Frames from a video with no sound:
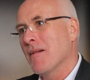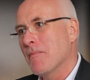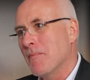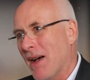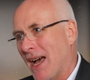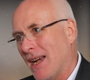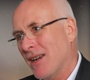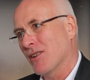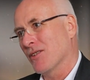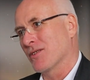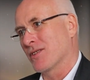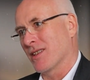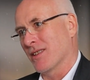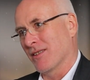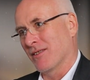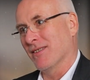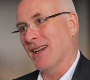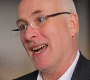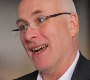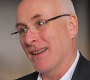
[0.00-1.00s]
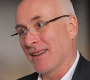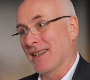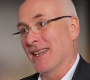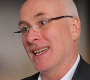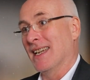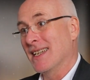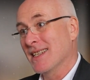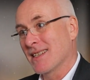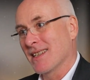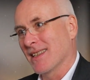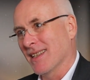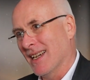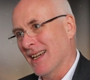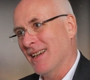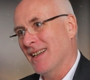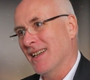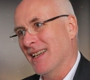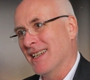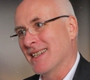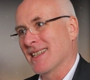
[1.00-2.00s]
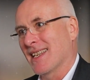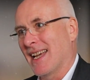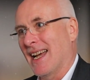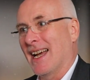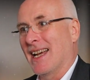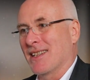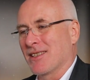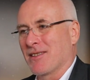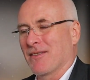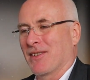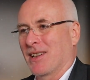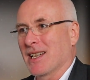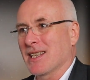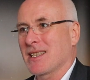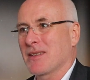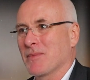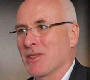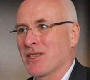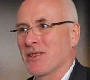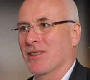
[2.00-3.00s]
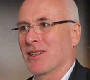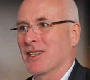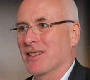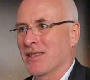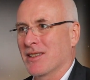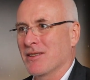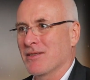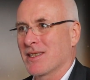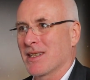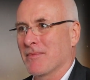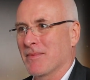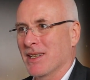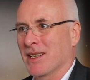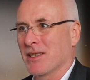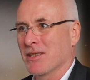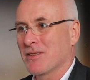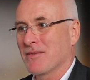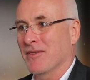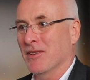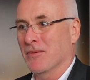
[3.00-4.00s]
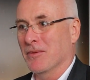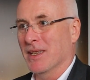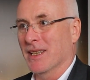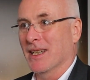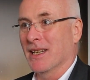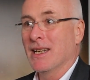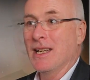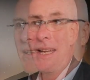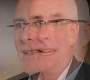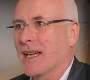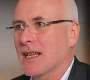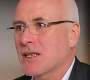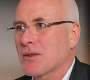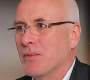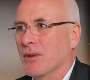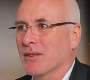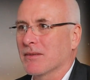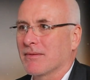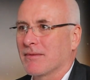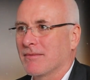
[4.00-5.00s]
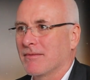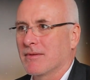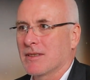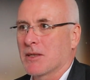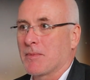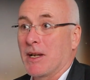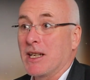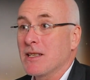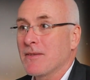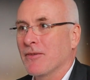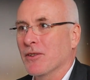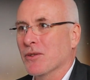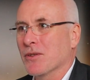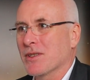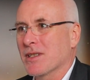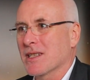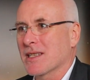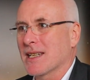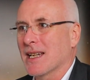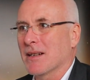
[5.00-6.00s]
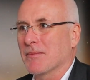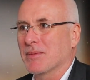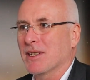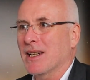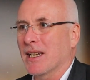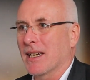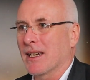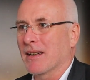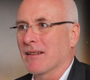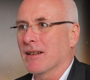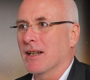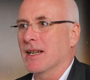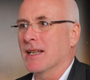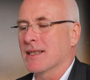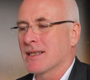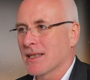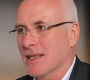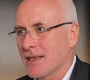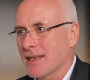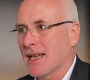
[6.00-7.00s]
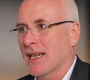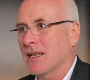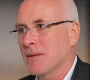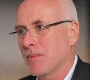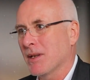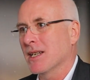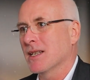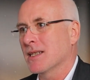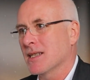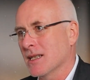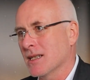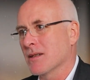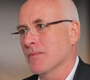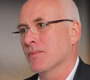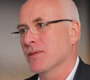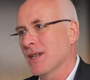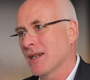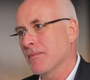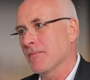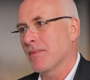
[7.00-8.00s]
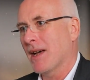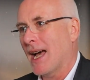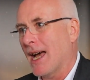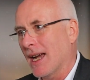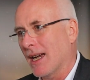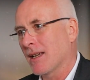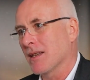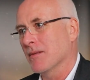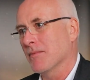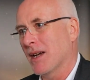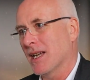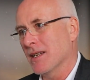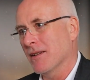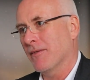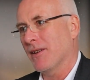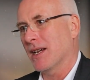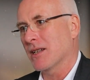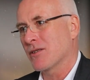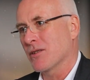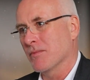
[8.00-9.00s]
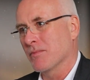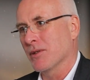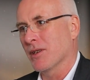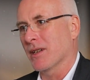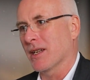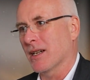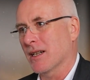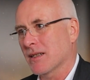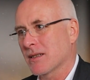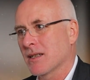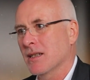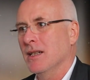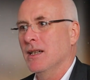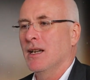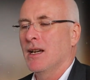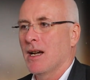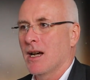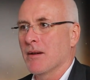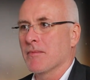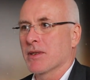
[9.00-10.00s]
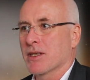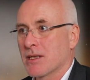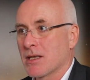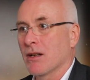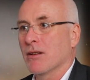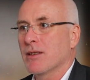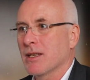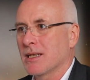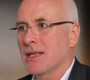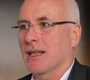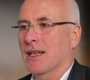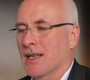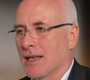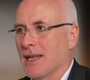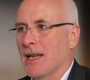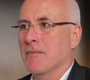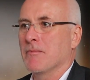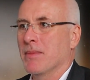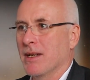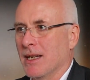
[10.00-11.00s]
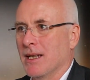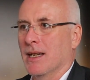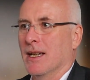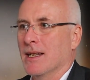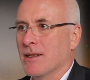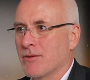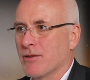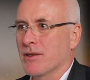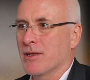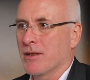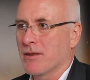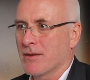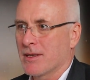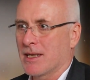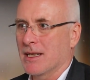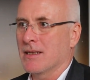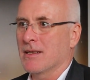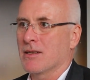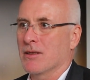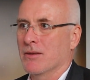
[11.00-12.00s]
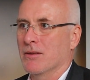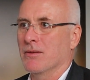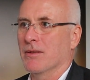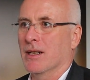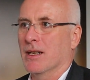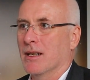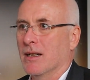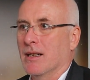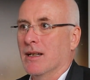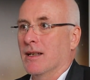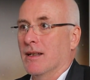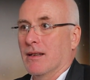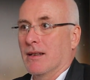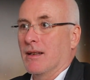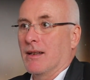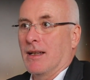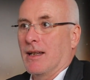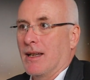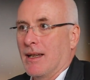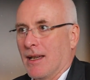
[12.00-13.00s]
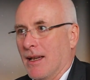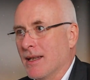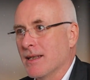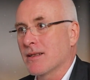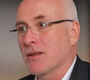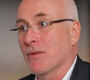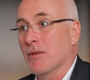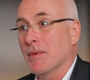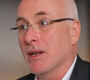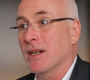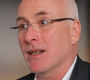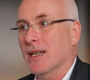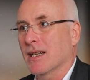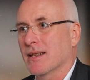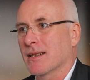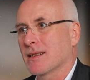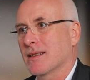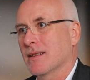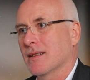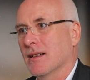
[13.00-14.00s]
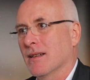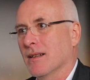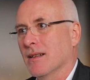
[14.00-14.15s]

back onto the ground and into the hands of the customers who are going to do something useful with it? And that's what Space Forge is now bringing. It's that ability to bring back the manufactured product so that it can then be introduced into a market